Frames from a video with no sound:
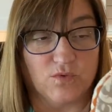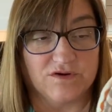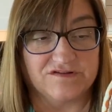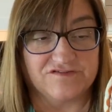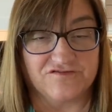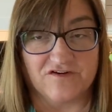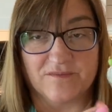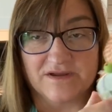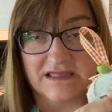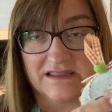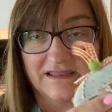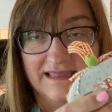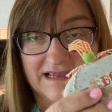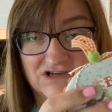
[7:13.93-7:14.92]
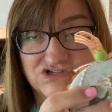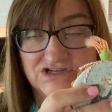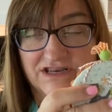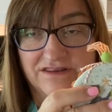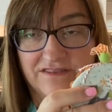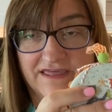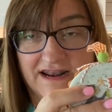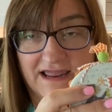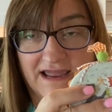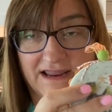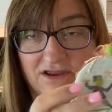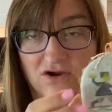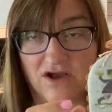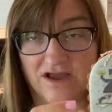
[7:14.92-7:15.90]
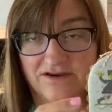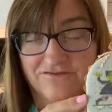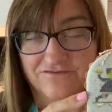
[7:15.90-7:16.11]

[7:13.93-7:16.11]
was from a collection that I got